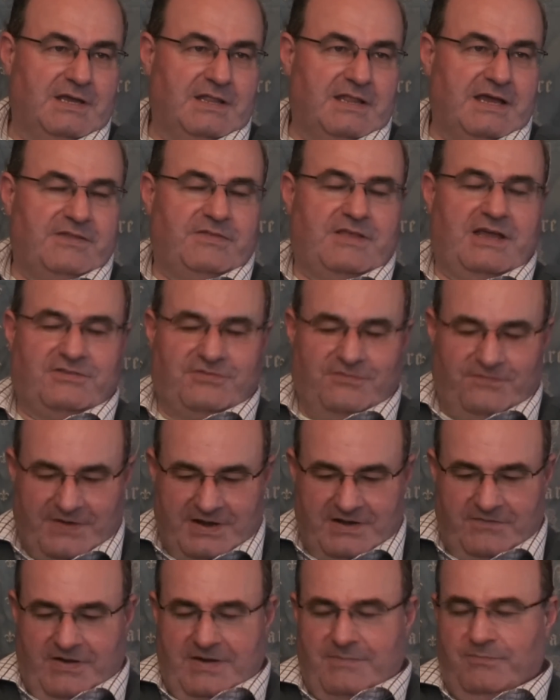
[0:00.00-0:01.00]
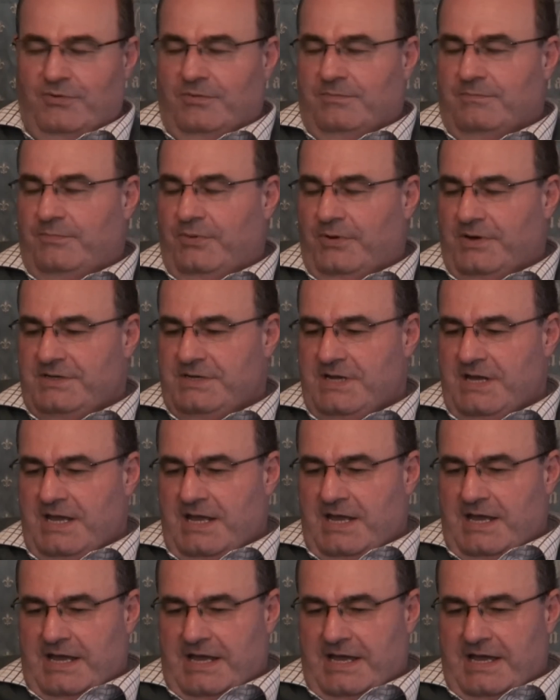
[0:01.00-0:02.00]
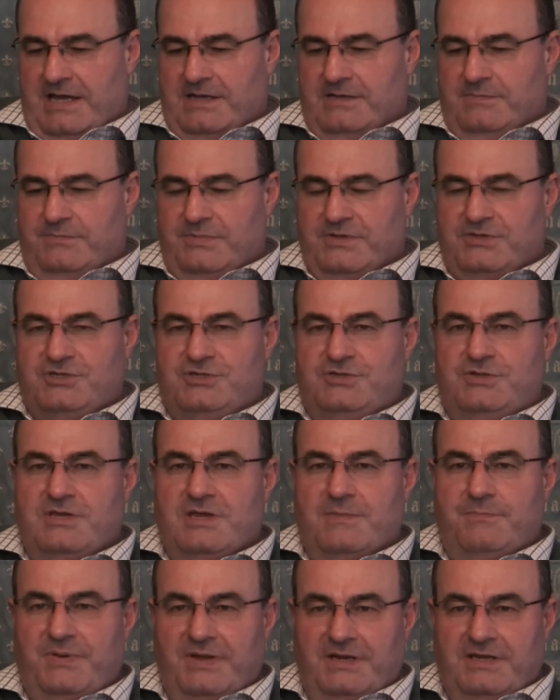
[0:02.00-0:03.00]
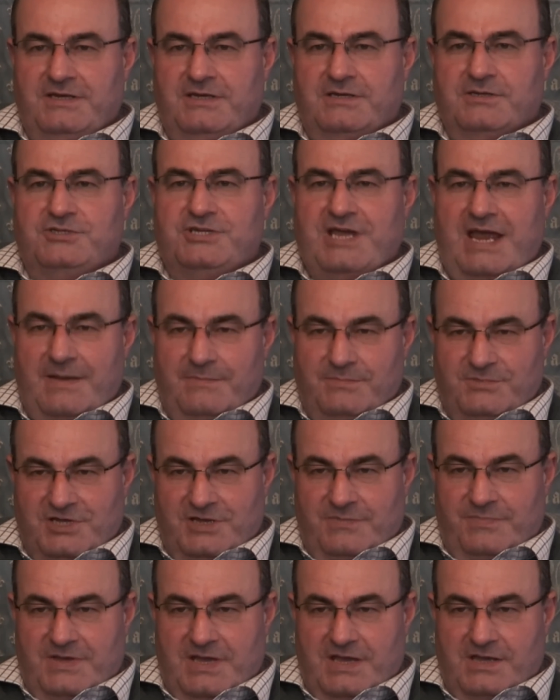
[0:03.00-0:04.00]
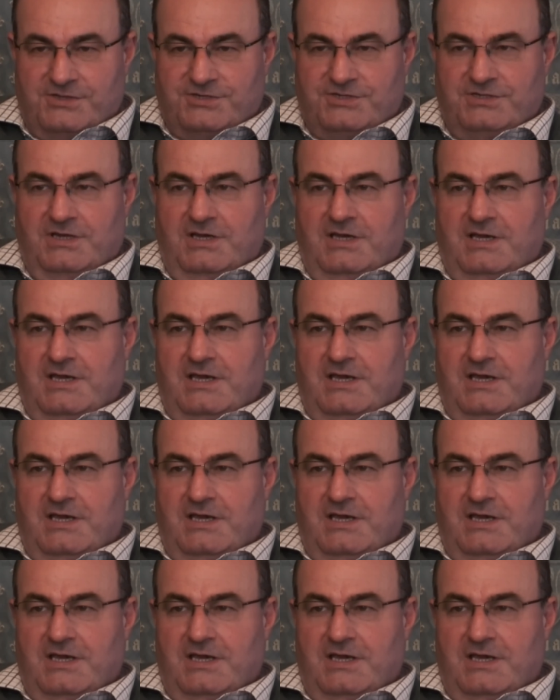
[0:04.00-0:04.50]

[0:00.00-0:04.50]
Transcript: That's a very, very important point. The ability to jam GPS